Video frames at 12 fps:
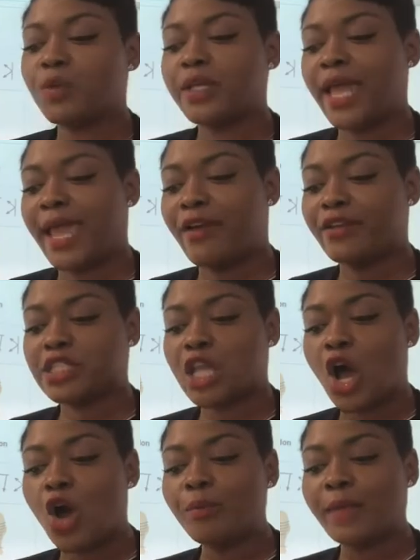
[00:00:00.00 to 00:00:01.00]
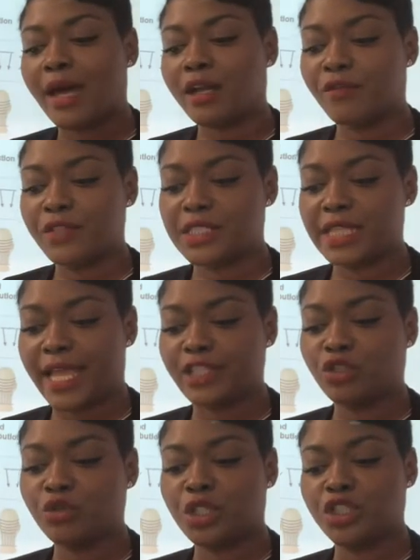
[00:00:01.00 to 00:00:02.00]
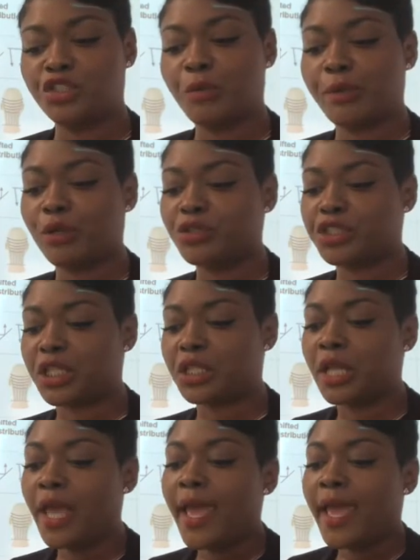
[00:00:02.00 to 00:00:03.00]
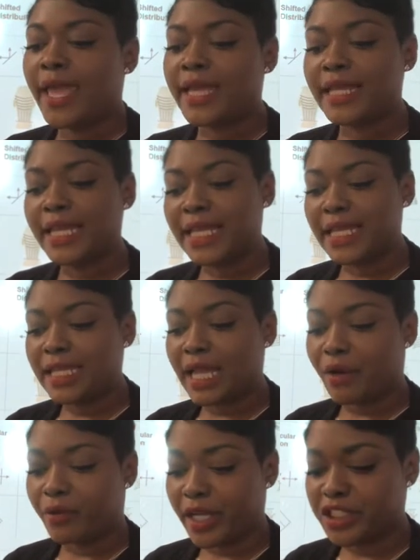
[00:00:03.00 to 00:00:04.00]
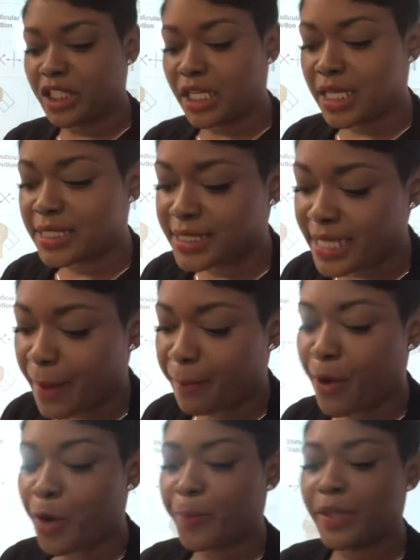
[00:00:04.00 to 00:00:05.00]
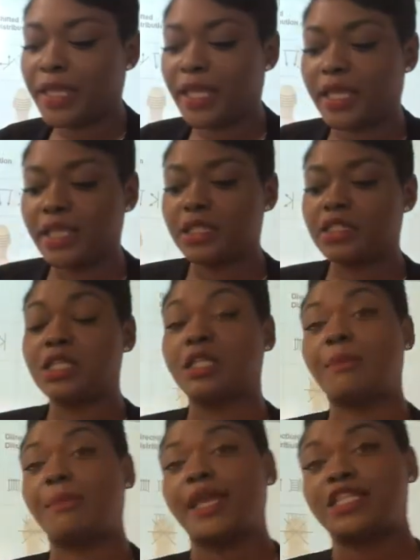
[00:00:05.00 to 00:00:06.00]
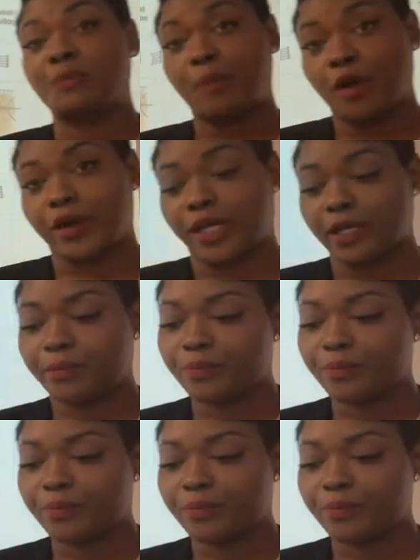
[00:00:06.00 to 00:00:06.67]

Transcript: hair is combed out of its natural distribution in any direction except perpendicular to the base parting.